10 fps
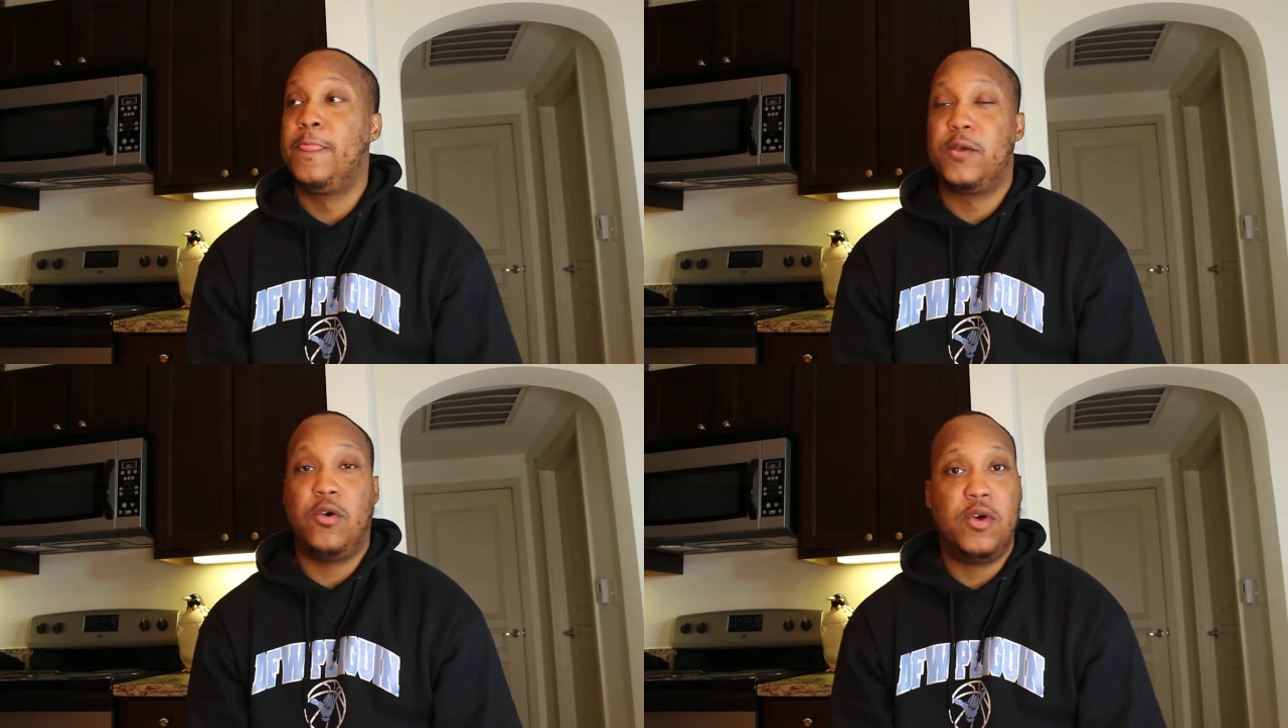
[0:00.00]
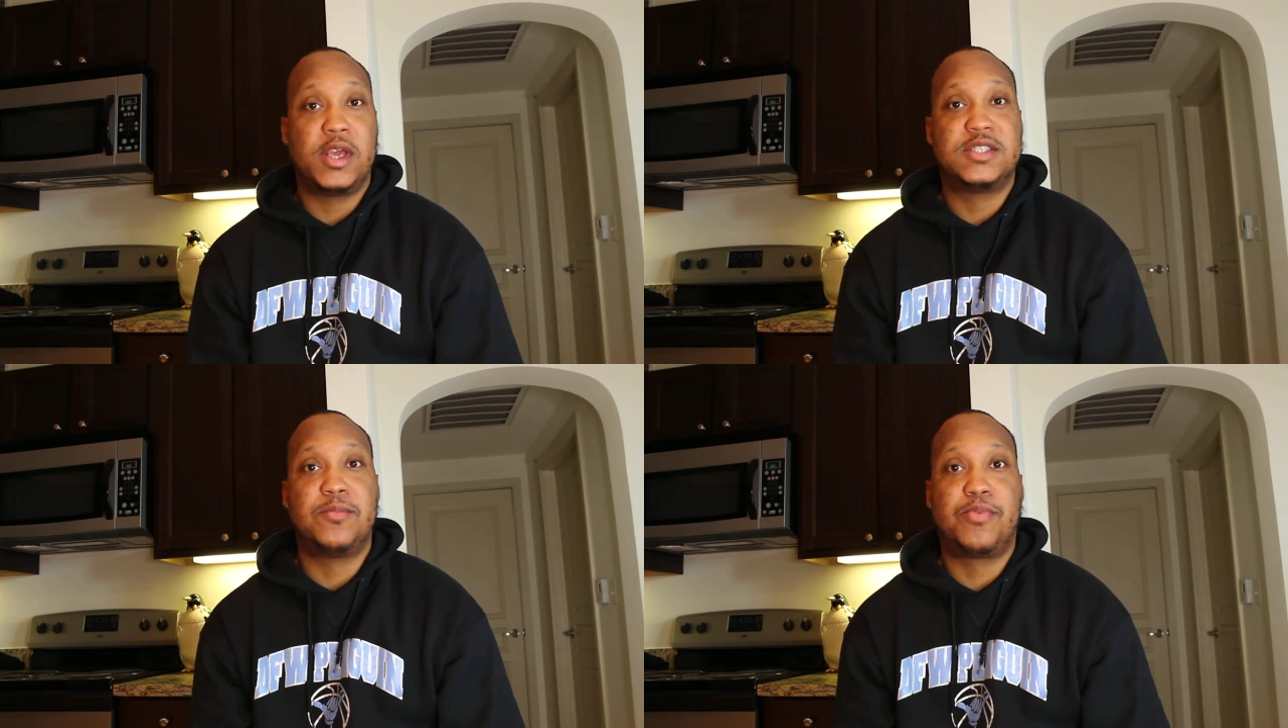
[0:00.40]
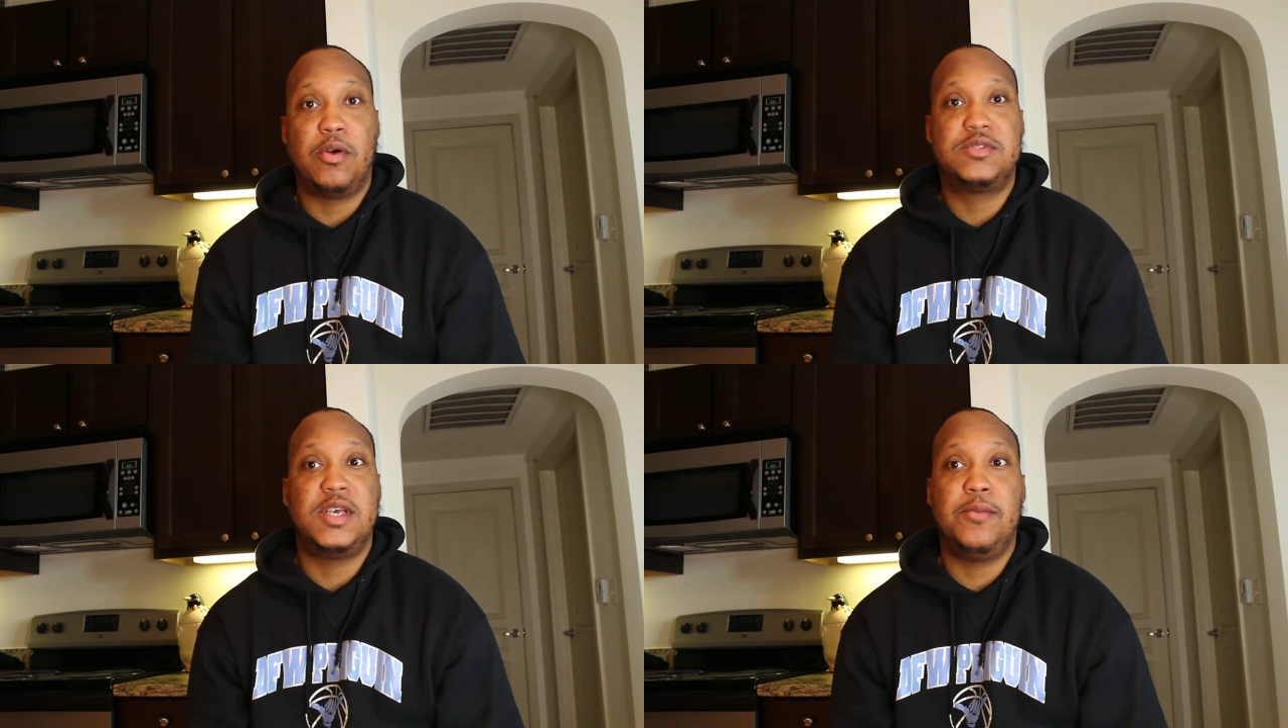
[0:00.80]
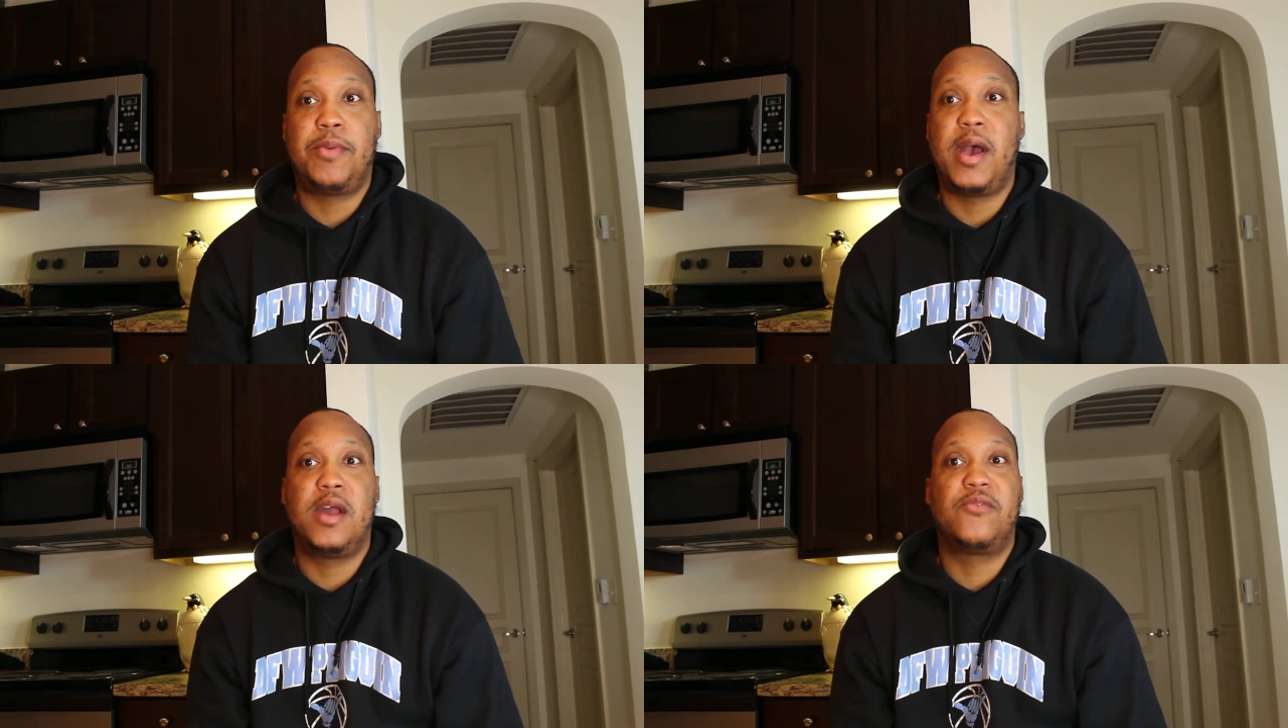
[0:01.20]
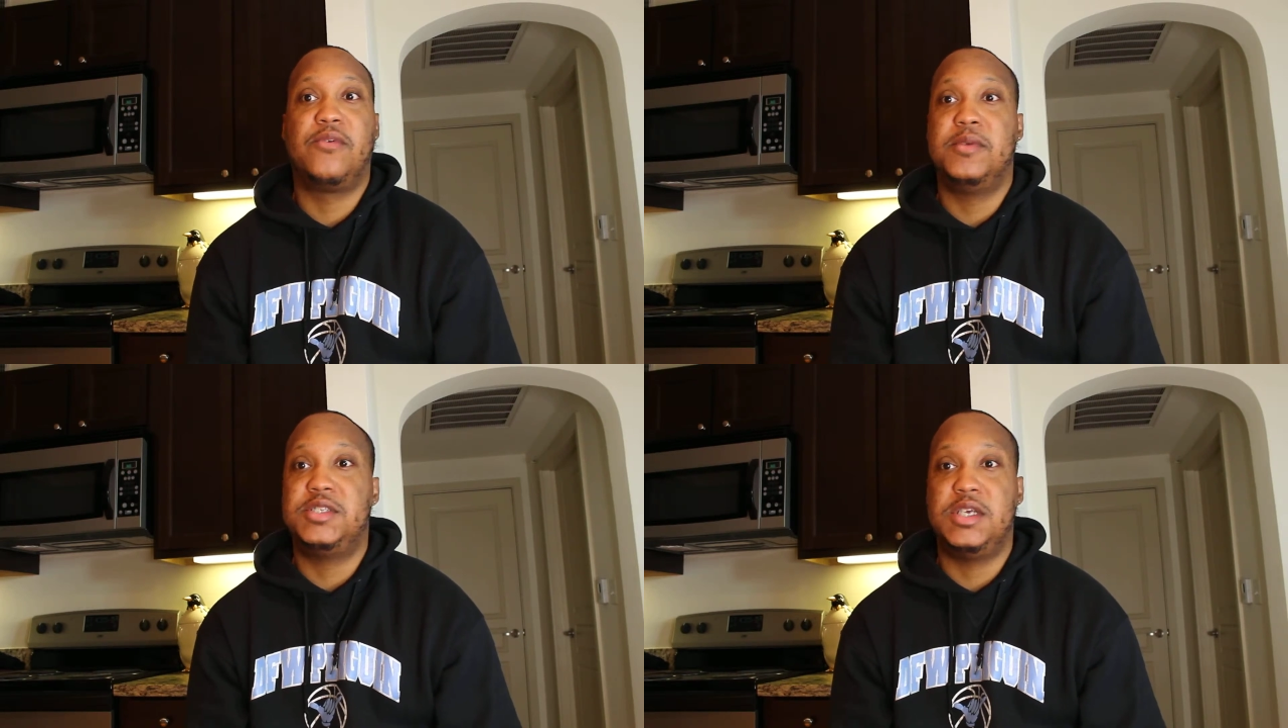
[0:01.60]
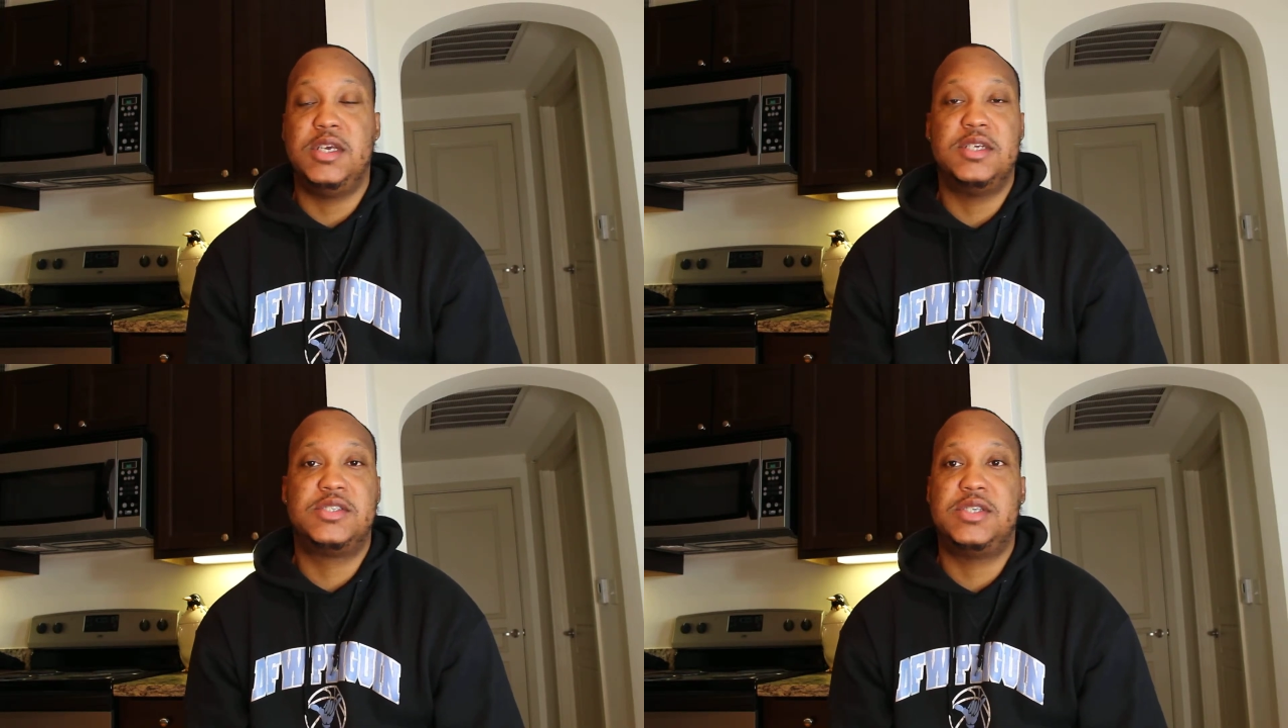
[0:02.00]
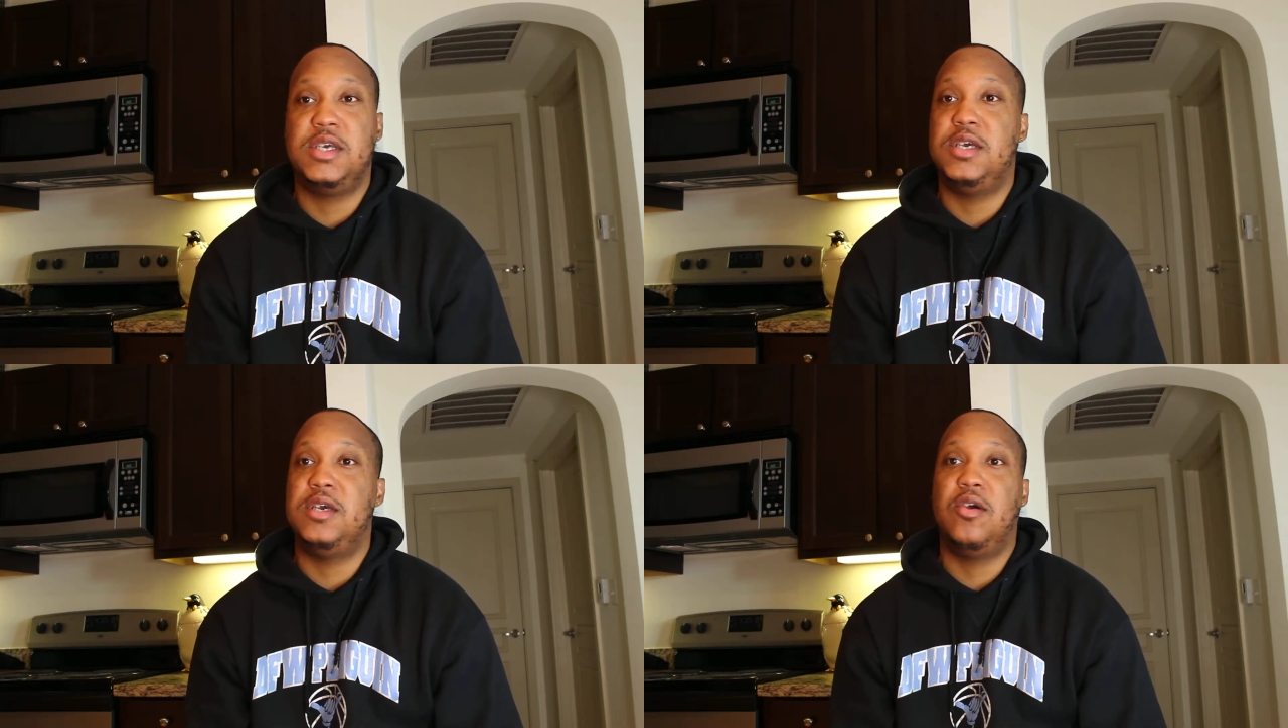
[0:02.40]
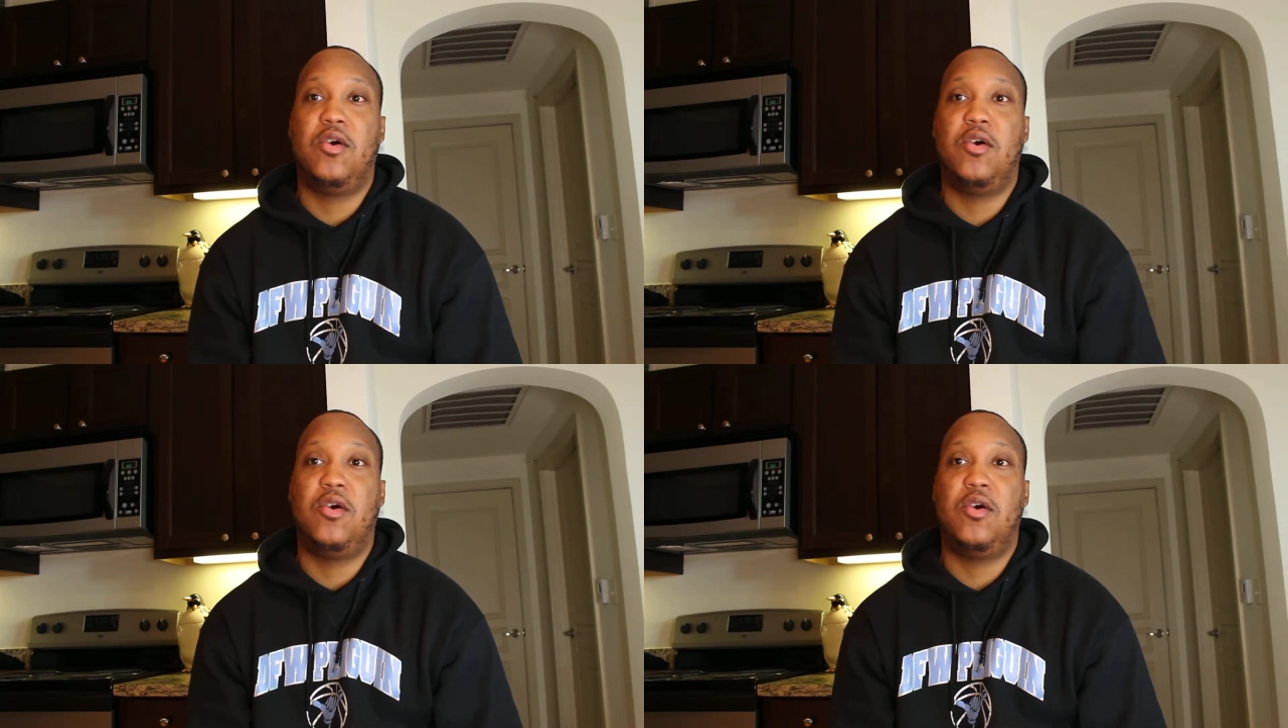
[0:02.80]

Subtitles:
Go and get some protein powder from a GNC